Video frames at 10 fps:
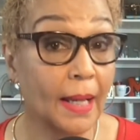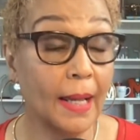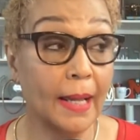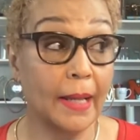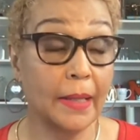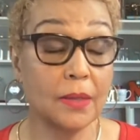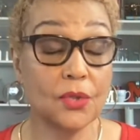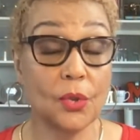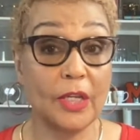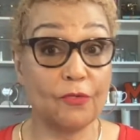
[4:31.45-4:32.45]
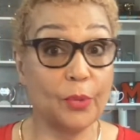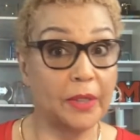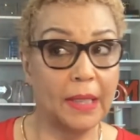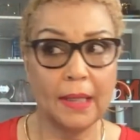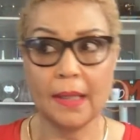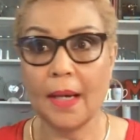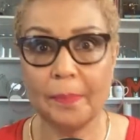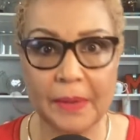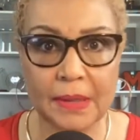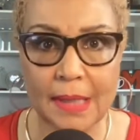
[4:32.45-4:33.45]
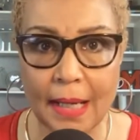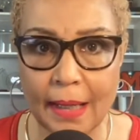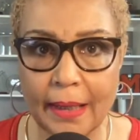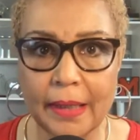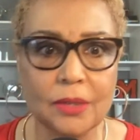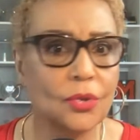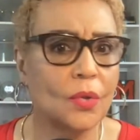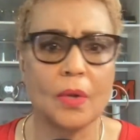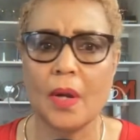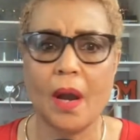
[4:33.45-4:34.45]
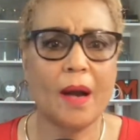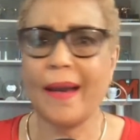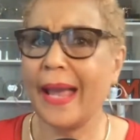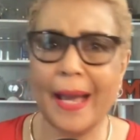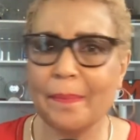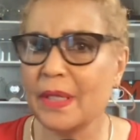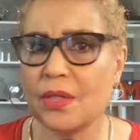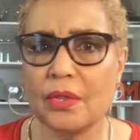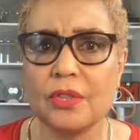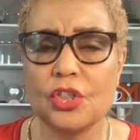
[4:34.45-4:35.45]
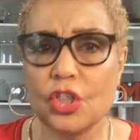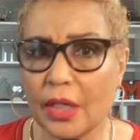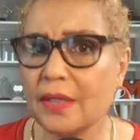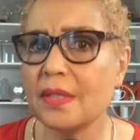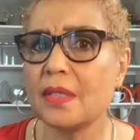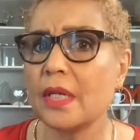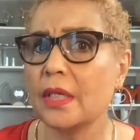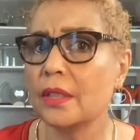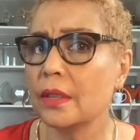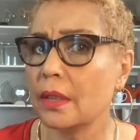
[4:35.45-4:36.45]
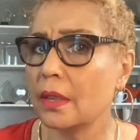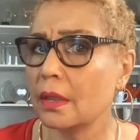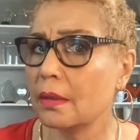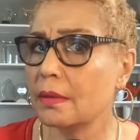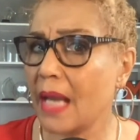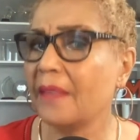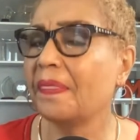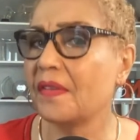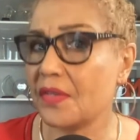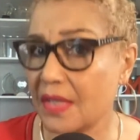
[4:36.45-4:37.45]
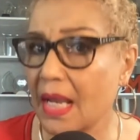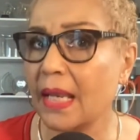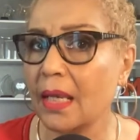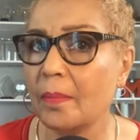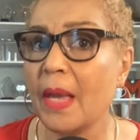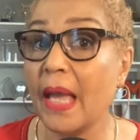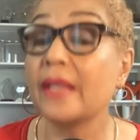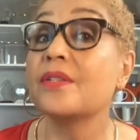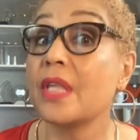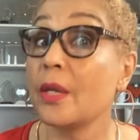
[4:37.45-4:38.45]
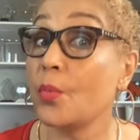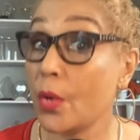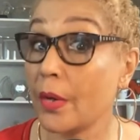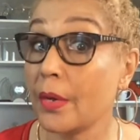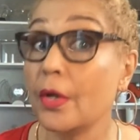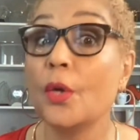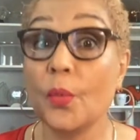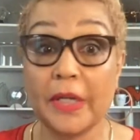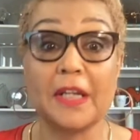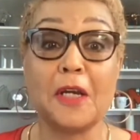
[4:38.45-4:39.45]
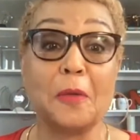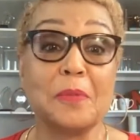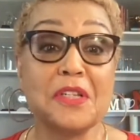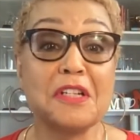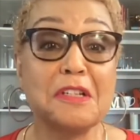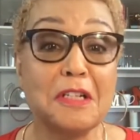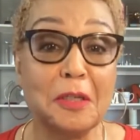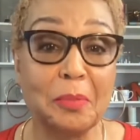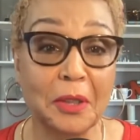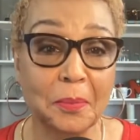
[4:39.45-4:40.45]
And if we're getting up at night, or our habits are just not the same as they were when it comes to sleeping.